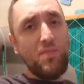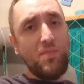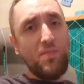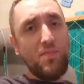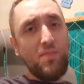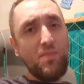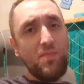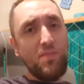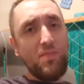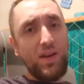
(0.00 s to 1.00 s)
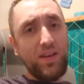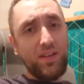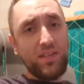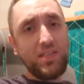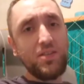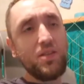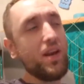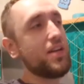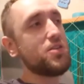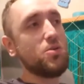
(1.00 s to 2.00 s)
Alright, I've made it clear that
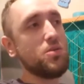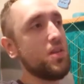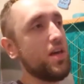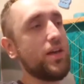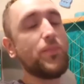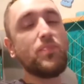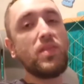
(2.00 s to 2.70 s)
I don't like